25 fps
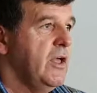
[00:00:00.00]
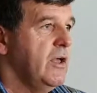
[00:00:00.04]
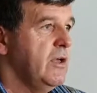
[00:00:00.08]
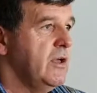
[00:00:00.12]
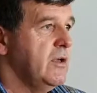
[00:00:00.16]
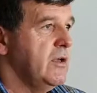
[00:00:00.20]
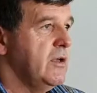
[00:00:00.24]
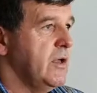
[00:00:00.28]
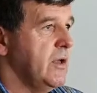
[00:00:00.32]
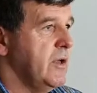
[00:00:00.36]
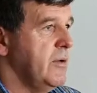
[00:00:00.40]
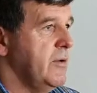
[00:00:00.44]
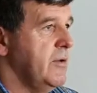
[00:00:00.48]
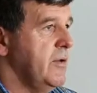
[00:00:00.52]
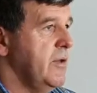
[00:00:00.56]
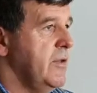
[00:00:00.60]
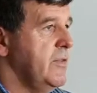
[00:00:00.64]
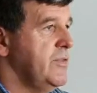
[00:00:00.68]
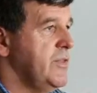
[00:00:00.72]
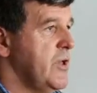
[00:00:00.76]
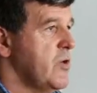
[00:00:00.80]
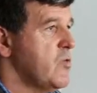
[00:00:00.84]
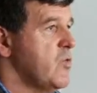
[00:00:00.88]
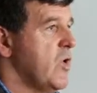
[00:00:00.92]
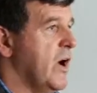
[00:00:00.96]
uh,
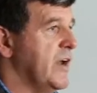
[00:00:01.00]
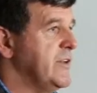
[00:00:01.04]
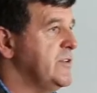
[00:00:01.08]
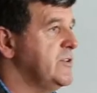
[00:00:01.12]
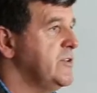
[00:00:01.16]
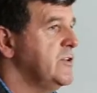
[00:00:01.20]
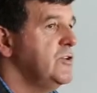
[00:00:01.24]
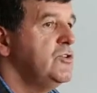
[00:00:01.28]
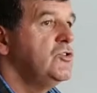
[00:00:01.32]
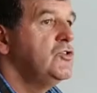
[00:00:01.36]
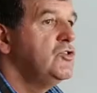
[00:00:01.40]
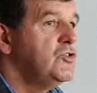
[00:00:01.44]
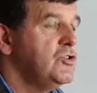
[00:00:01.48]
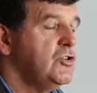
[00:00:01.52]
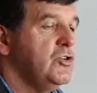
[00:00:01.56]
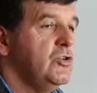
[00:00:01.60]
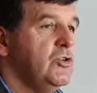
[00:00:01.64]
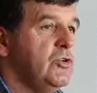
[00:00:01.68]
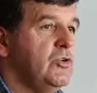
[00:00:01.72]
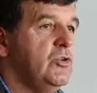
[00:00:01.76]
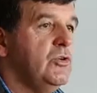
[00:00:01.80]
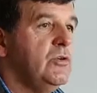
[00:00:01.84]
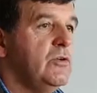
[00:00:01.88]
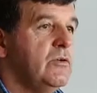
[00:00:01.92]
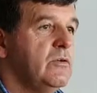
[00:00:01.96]
the right
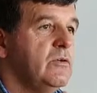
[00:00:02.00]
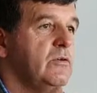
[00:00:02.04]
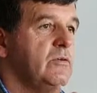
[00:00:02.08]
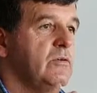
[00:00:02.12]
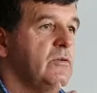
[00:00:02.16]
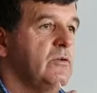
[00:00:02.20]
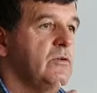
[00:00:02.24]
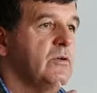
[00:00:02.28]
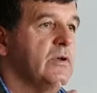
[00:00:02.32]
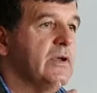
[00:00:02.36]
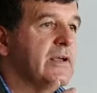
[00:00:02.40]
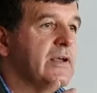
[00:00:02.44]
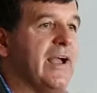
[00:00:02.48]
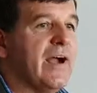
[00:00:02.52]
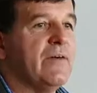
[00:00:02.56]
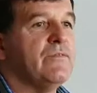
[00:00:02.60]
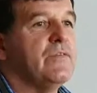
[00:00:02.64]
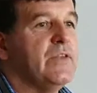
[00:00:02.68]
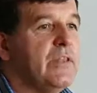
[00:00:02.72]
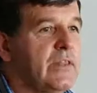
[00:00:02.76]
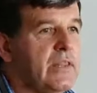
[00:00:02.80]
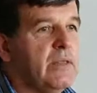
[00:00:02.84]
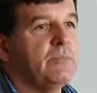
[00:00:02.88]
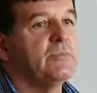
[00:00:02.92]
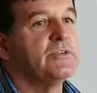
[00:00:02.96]
to
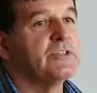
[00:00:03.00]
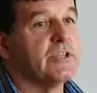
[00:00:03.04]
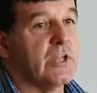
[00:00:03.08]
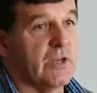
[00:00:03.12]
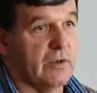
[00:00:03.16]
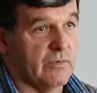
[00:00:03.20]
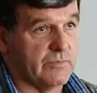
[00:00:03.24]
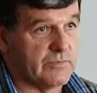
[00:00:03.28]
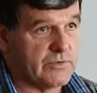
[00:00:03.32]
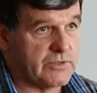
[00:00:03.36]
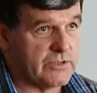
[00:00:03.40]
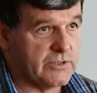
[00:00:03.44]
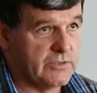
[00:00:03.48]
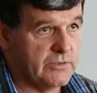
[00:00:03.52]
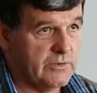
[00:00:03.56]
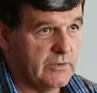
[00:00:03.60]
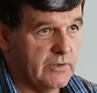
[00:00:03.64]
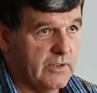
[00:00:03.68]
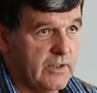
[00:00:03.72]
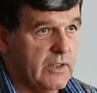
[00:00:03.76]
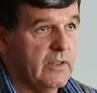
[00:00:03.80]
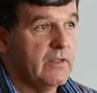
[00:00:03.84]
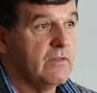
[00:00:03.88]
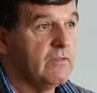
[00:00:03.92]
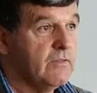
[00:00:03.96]
govern themselves.
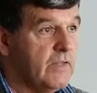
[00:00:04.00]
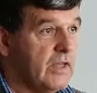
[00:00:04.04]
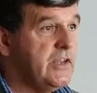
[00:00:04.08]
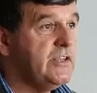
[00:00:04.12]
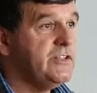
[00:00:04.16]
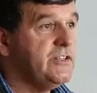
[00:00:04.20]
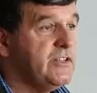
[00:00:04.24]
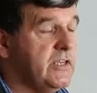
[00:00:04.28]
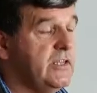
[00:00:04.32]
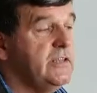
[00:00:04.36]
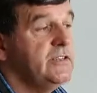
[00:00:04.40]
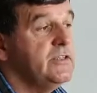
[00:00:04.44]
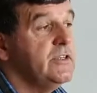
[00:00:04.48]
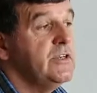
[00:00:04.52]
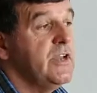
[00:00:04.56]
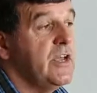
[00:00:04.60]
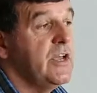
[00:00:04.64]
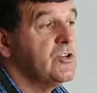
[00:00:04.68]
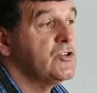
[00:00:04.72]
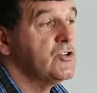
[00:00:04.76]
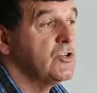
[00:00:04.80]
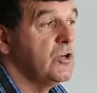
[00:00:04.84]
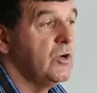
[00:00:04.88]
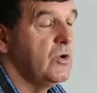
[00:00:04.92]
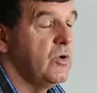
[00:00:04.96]
That is
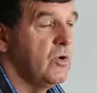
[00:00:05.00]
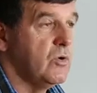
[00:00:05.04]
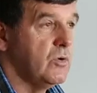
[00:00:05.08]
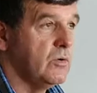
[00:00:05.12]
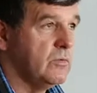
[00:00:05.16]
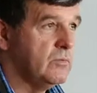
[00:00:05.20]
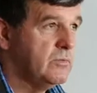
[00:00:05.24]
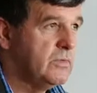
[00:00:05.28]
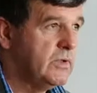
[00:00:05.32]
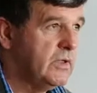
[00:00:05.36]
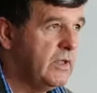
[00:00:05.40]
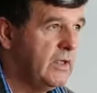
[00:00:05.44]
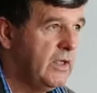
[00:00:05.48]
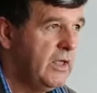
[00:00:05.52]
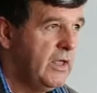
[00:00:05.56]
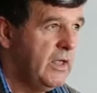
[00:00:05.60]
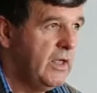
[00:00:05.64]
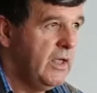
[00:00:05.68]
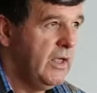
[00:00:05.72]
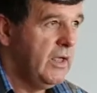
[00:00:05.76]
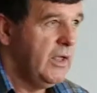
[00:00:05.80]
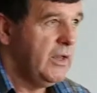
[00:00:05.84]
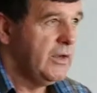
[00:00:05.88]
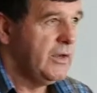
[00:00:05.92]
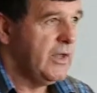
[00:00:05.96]
international law.
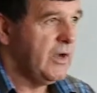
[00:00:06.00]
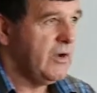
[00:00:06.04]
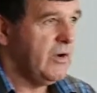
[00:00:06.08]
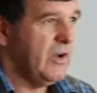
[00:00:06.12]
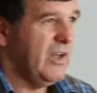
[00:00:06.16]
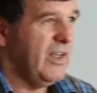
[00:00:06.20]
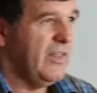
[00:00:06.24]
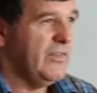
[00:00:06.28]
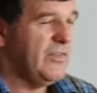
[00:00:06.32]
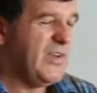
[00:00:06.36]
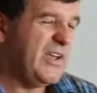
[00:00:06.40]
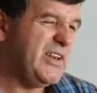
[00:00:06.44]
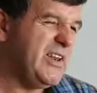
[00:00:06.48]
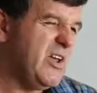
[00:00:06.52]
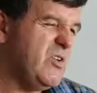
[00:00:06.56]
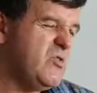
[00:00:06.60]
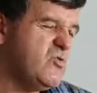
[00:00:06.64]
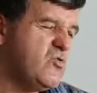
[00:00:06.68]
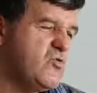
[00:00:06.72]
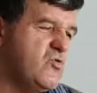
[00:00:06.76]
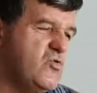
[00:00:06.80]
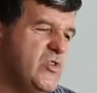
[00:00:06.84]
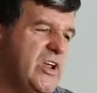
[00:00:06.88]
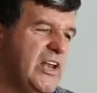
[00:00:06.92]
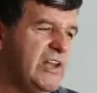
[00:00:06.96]
Now, they
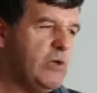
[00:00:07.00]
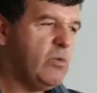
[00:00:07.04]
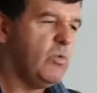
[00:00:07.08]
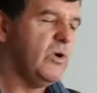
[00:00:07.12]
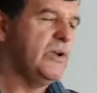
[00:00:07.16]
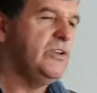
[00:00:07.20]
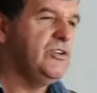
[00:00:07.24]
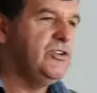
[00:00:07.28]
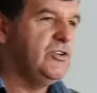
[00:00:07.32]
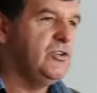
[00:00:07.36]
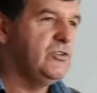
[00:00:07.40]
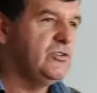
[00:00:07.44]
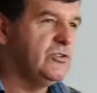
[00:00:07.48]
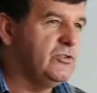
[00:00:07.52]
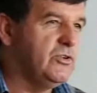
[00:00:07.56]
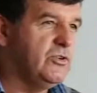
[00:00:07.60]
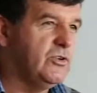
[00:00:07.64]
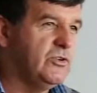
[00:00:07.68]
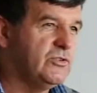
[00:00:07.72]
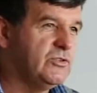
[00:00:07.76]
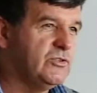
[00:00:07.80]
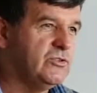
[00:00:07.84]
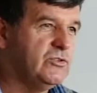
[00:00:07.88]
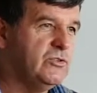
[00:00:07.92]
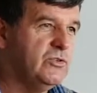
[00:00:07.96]
don't really want you to,
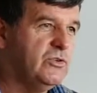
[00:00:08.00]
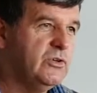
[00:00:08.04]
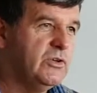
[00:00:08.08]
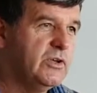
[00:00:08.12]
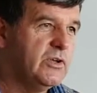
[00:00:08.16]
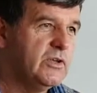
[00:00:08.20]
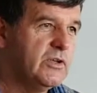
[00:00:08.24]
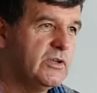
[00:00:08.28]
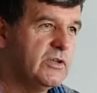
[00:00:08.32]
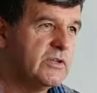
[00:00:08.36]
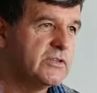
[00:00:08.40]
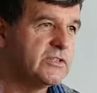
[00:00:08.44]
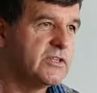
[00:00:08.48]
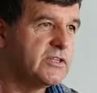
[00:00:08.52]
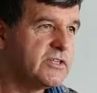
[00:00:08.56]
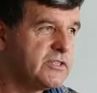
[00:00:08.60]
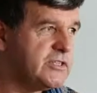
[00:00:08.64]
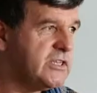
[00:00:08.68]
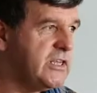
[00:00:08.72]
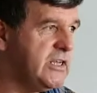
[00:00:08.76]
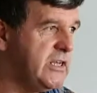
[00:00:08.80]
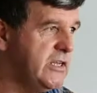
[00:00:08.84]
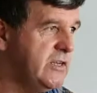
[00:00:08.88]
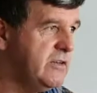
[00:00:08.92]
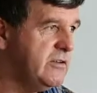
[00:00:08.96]
to
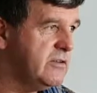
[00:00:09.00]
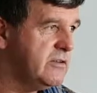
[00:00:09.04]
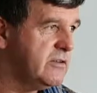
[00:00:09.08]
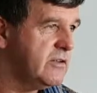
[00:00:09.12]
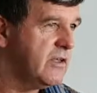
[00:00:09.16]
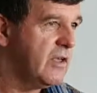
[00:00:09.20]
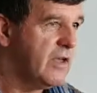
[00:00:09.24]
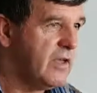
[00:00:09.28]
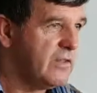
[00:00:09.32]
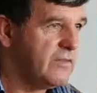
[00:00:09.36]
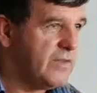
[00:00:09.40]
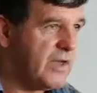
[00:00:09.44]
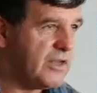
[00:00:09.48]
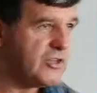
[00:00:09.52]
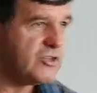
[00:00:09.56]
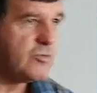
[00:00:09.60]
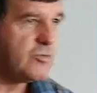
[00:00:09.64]
secede, and that's